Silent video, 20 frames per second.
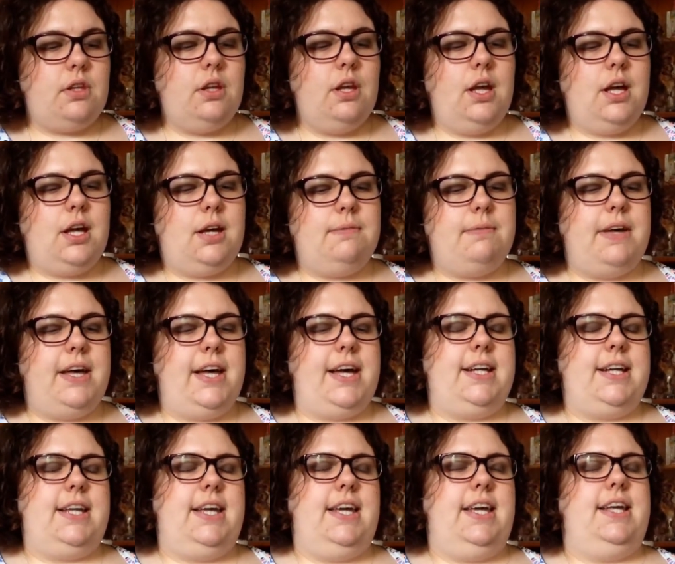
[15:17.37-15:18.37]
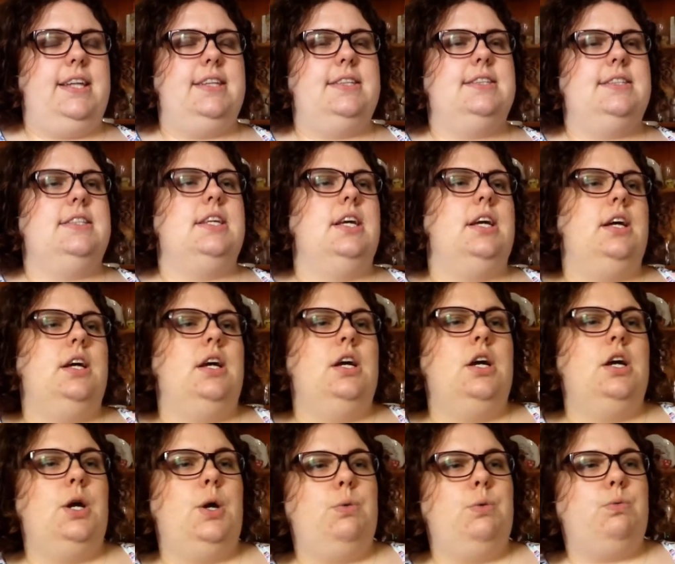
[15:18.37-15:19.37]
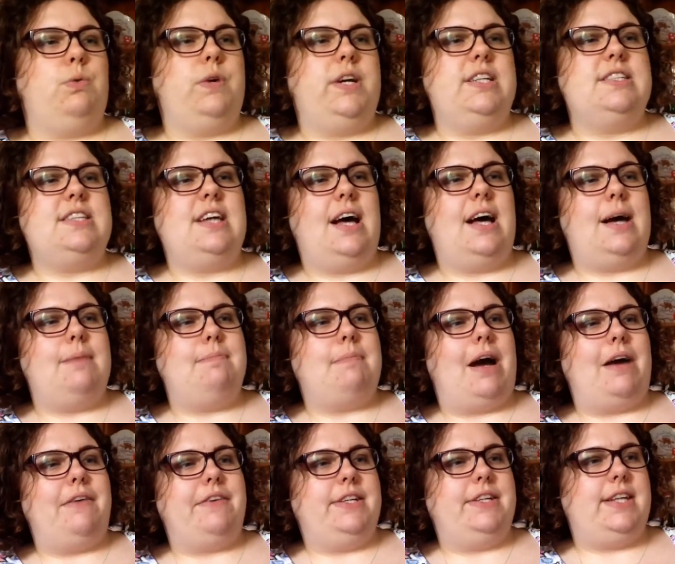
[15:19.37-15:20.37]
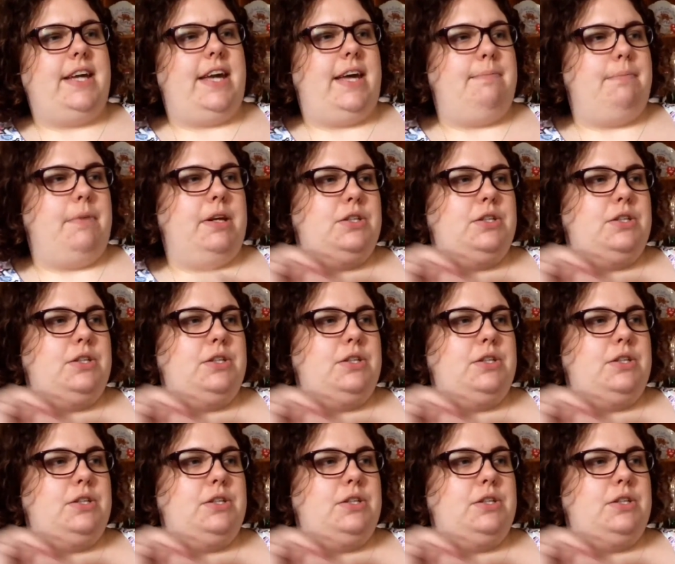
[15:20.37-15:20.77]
And it's Reader, I Married Him,